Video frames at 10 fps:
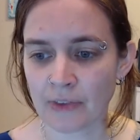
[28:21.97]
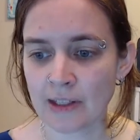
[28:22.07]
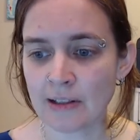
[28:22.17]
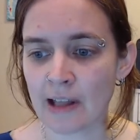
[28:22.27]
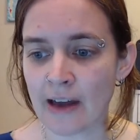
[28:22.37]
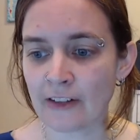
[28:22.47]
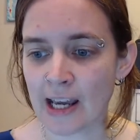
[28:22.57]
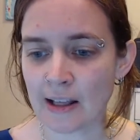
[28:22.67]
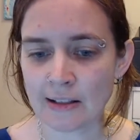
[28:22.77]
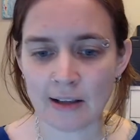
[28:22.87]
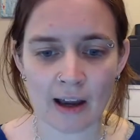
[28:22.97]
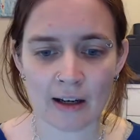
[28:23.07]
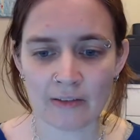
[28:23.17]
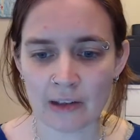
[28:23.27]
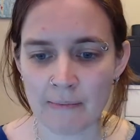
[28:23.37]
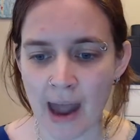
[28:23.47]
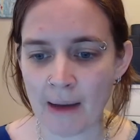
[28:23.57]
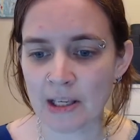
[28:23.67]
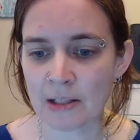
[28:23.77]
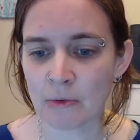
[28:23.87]
This left-hand side of the
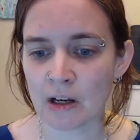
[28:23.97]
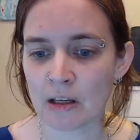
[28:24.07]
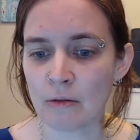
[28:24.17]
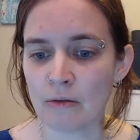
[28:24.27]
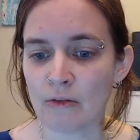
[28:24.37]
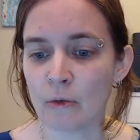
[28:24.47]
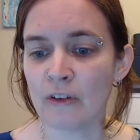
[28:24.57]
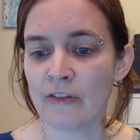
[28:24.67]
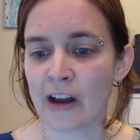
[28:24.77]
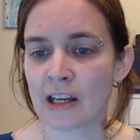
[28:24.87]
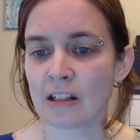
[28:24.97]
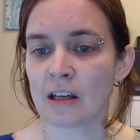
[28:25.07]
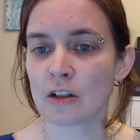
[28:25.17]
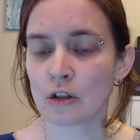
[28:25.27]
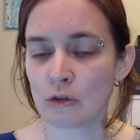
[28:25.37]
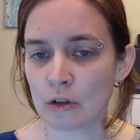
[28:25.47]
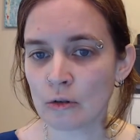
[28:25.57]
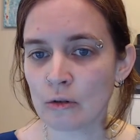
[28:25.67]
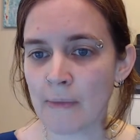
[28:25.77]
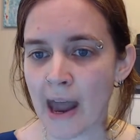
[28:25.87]
map is where you will find
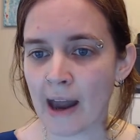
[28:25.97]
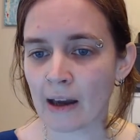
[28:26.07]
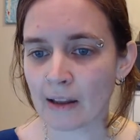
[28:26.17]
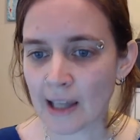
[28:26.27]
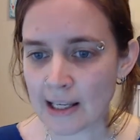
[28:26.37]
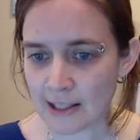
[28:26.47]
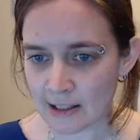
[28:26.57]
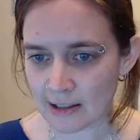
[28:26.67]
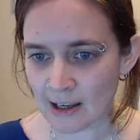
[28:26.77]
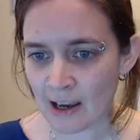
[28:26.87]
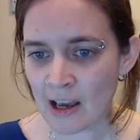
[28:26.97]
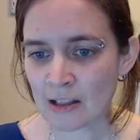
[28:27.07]
true matte glazes.